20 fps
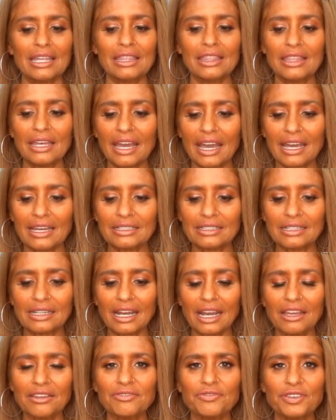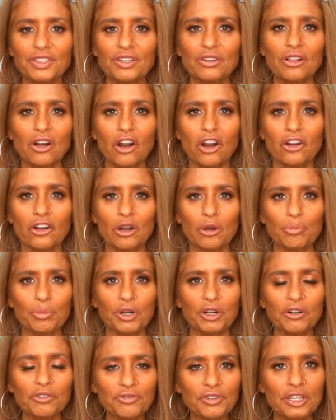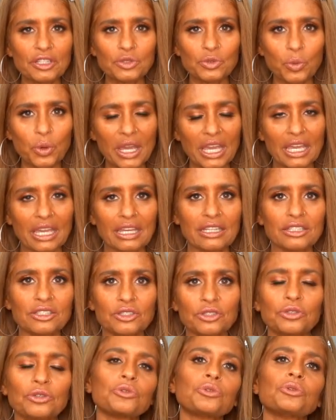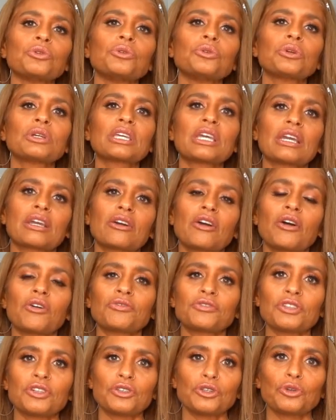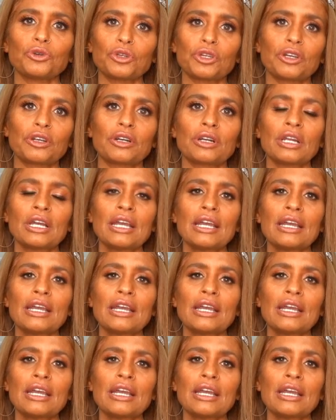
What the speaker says: that I feel are a perfect way to kick off the new year.